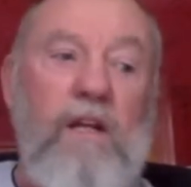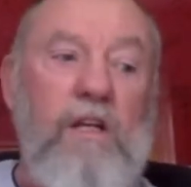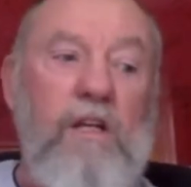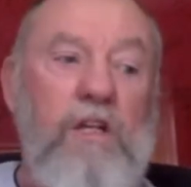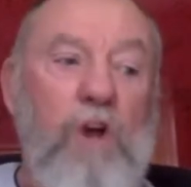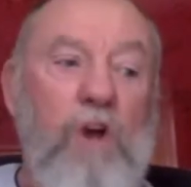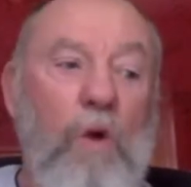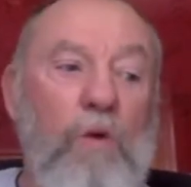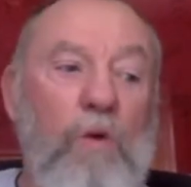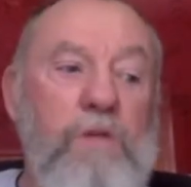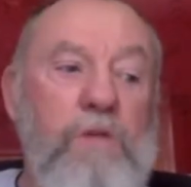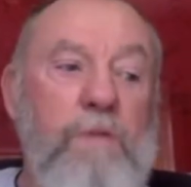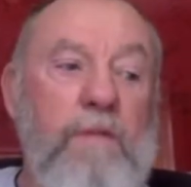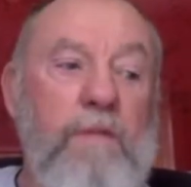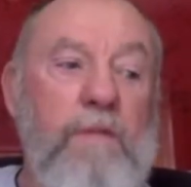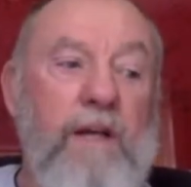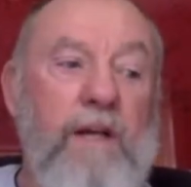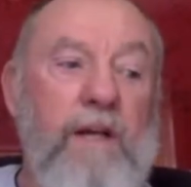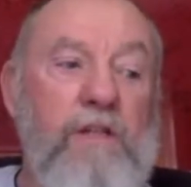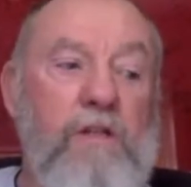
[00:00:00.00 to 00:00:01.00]
was
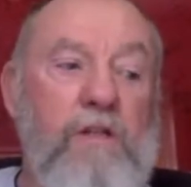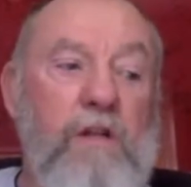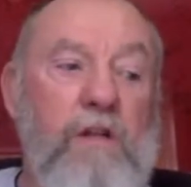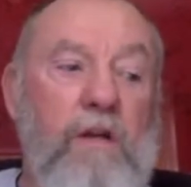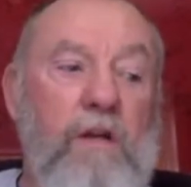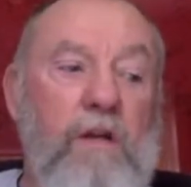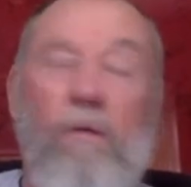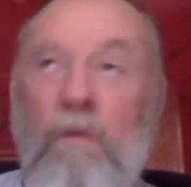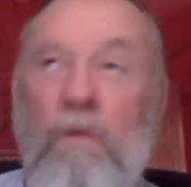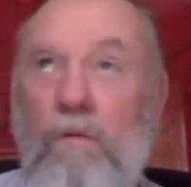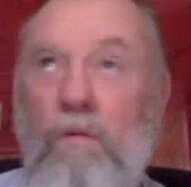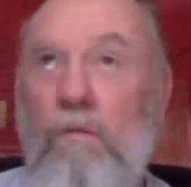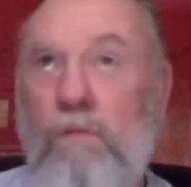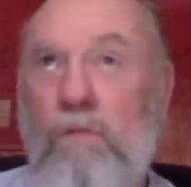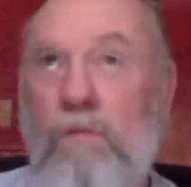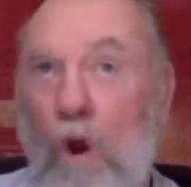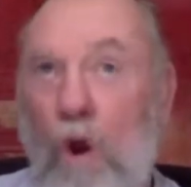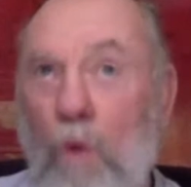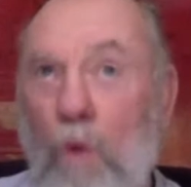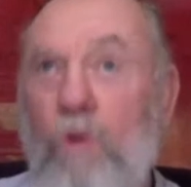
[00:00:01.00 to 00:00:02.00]

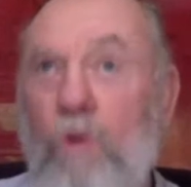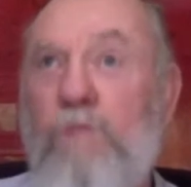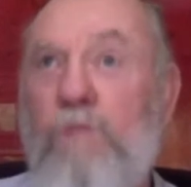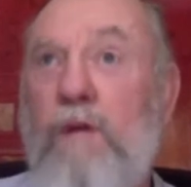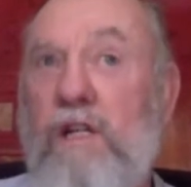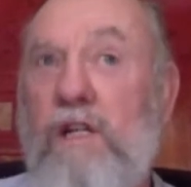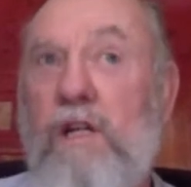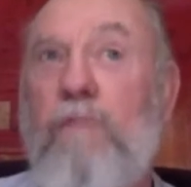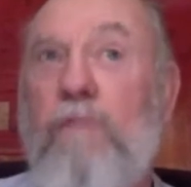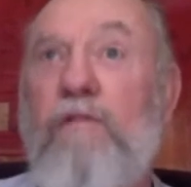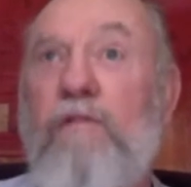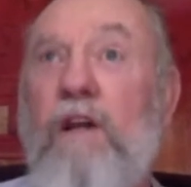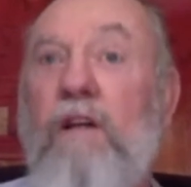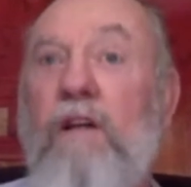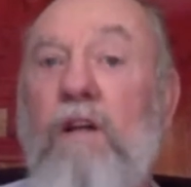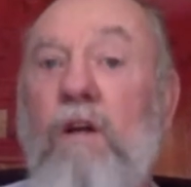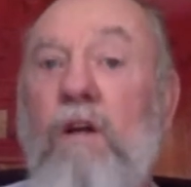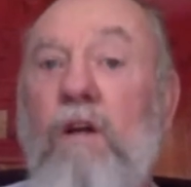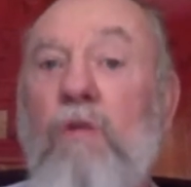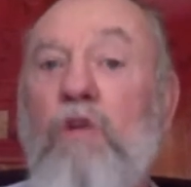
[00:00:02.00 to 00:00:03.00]
always based up
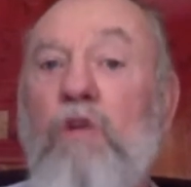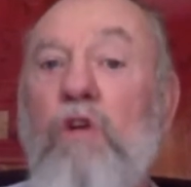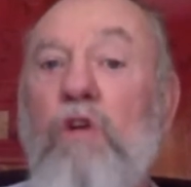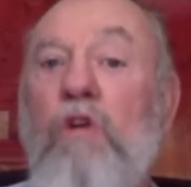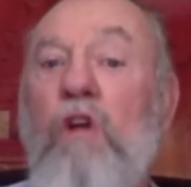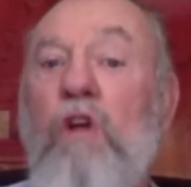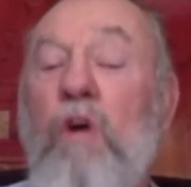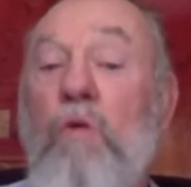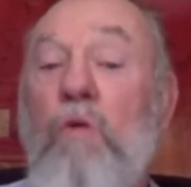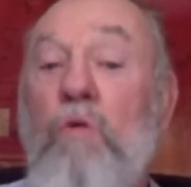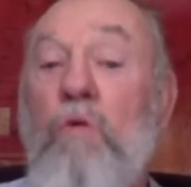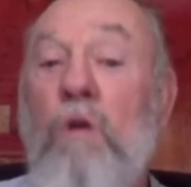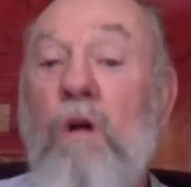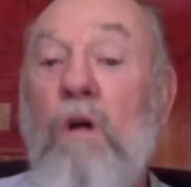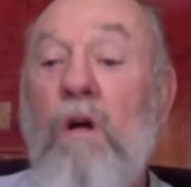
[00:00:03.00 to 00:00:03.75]
front, so you knew.